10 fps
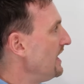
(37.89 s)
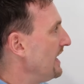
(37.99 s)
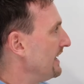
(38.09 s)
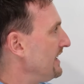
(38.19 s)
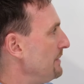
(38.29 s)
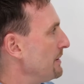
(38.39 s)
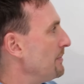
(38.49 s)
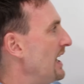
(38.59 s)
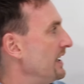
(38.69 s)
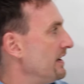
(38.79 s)
And keep in
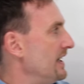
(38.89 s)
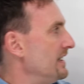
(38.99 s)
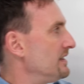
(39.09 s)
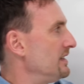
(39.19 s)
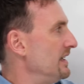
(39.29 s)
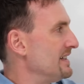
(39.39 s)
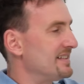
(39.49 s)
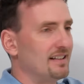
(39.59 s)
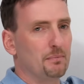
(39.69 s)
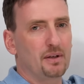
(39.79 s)
mind that in
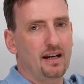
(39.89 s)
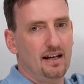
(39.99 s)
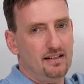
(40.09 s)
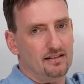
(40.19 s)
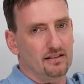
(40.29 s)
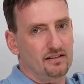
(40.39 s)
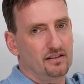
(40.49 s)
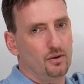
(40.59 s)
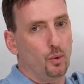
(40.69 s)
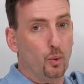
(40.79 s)
some
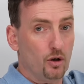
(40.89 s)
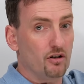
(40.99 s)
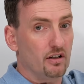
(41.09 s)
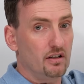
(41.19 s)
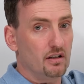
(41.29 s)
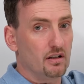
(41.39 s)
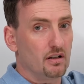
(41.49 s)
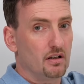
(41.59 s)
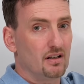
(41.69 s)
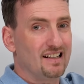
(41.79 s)
cases, would
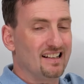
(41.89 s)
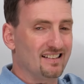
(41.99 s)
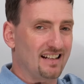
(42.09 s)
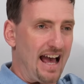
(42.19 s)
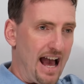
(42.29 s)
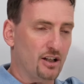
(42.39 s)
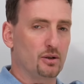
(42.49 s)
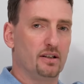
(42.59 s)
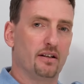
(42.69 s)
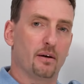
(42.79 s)
is
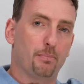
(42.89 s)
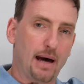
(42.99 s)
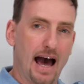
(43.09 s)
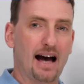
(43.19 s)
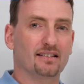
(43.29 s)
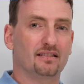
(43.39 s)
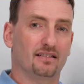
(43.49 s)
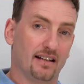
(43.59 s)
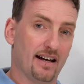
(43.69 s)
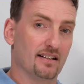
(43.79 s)
actually the
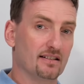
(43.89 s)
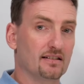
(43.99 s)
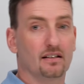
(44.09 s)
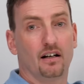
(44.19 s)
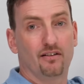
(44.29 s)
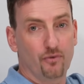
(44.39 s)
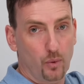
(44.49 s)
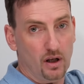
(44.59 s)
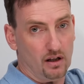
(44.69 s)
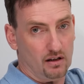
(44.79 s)
past tense of
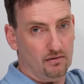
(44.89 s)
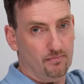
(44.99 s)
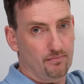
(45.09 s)
will,